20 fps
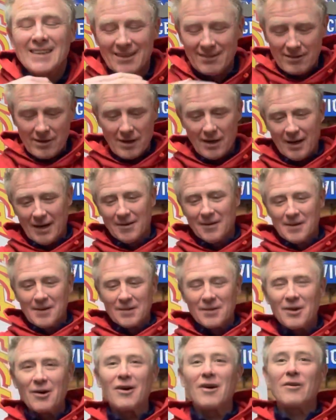Right?
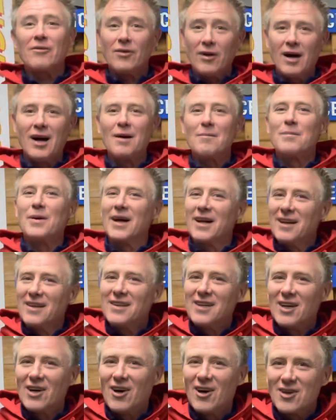They're a right pain in
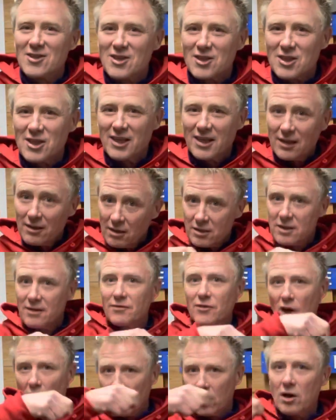the arse to see, because they've
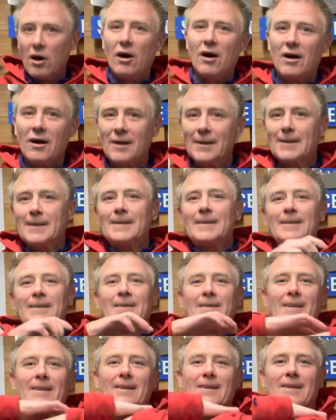not got
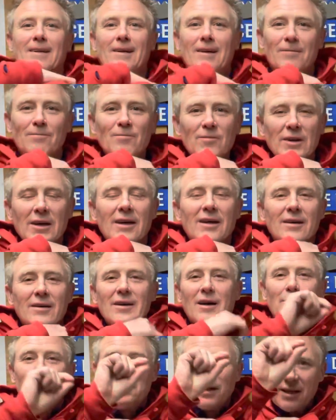
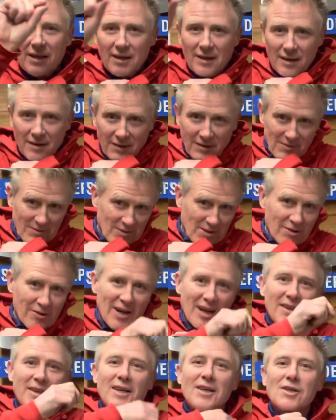a bead
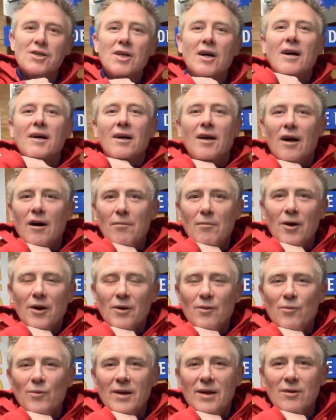around the inside like
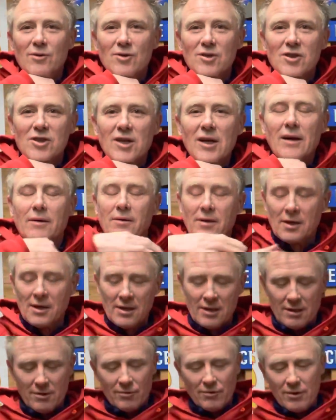modern wheels, and so
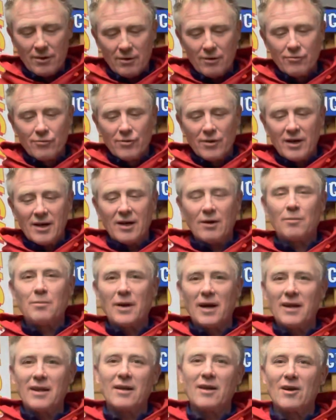they're a real
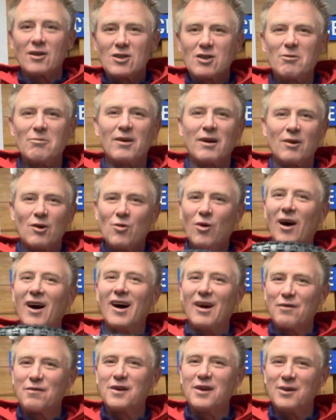pain in the arse. It took me quite
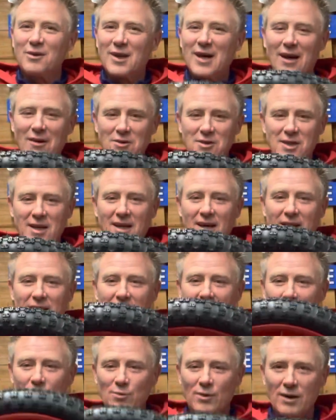a few goes to get
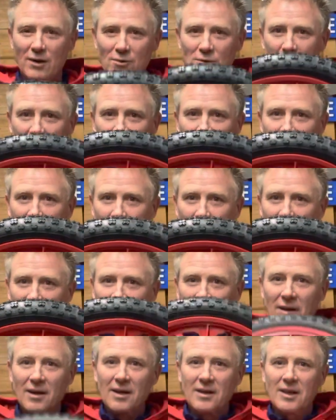these wheels to sit
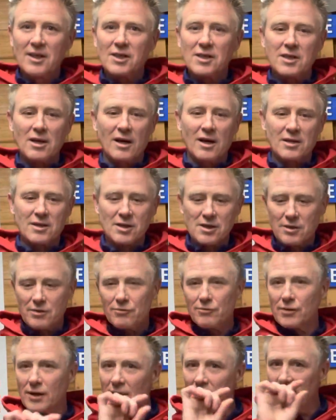really, these tyres to sit
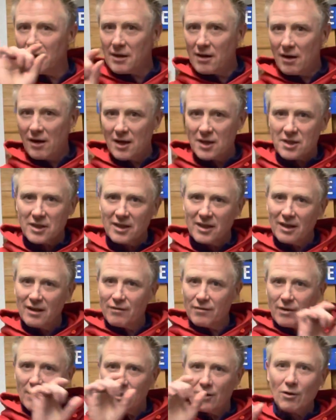really nice and
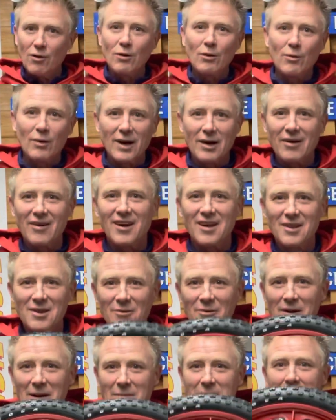evenly all the way around the
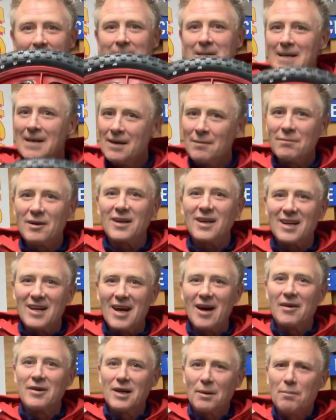rim. But you
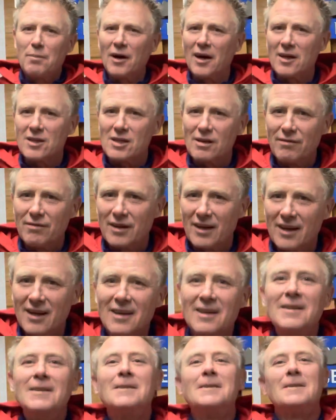know, you persevere
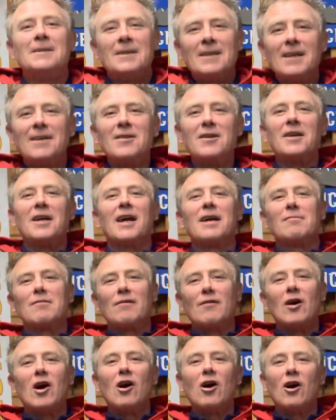in the name
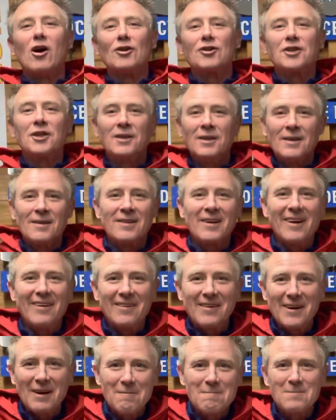of art, don't
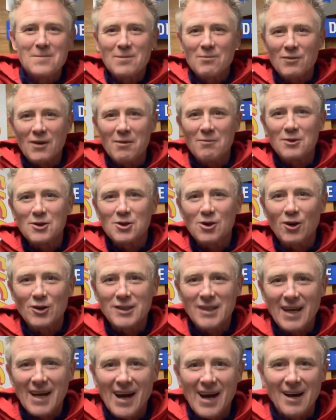you? And we sort
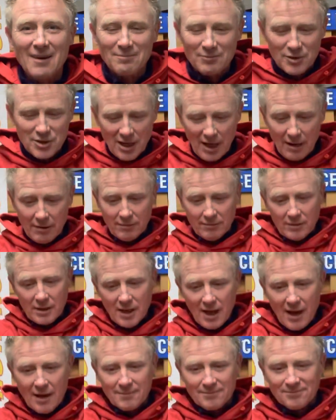it out. So,
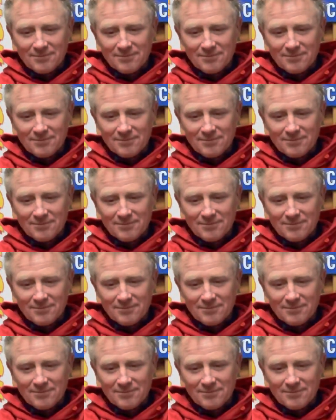yeah.